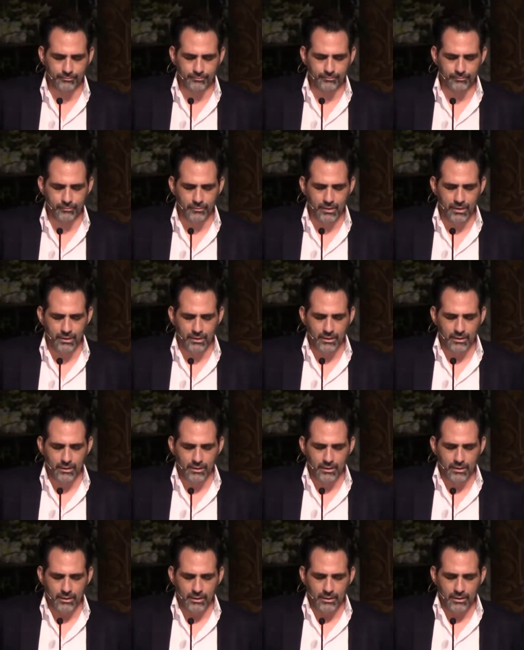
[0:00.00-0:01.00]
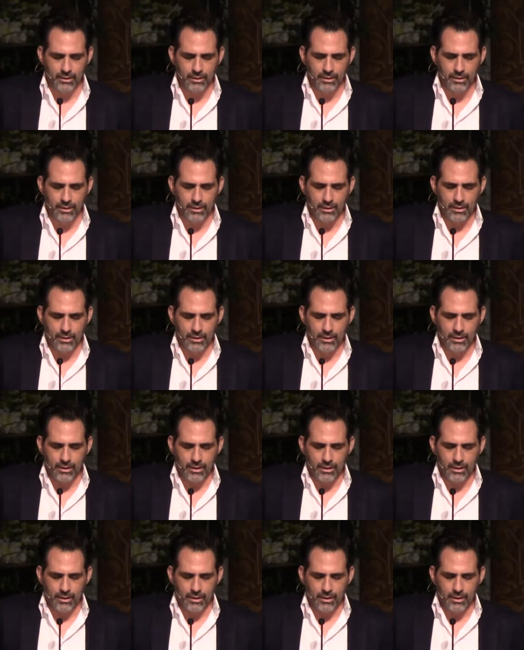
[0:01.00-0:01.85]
[no speech]